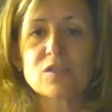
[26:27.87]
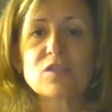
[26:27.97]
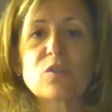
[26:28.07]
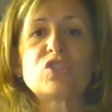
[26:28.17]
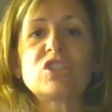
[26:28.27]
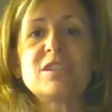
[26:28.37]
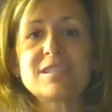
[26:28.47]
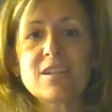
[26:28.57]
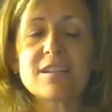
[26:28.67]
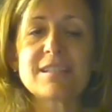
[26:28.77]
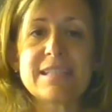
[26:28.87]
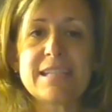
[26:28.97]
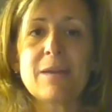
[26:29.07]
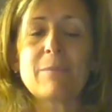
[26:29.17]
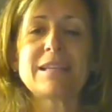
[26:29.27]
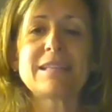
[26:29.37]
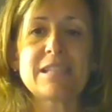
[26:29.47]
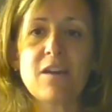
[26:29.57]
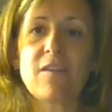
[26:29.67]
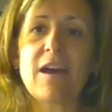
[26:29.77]
So she started seeing my
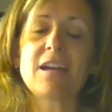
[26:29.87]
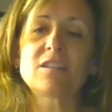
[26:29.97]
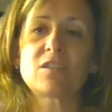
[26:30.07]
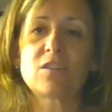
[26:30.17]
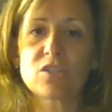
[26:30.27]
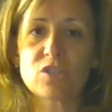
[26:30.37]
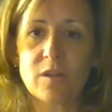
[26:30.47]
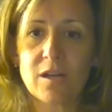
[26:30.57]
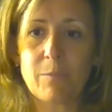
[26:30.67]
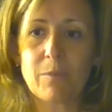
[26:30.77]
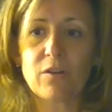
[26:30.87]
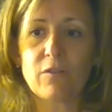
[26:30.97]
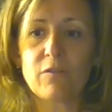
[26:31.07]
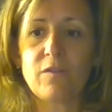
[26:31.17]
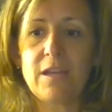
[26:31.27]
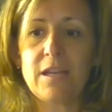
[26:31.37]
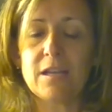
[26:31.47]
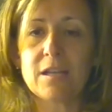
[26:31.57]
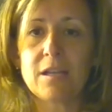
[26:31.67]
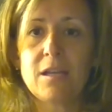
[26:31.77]
stuff. I started showing up in her
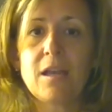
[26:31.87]
feed.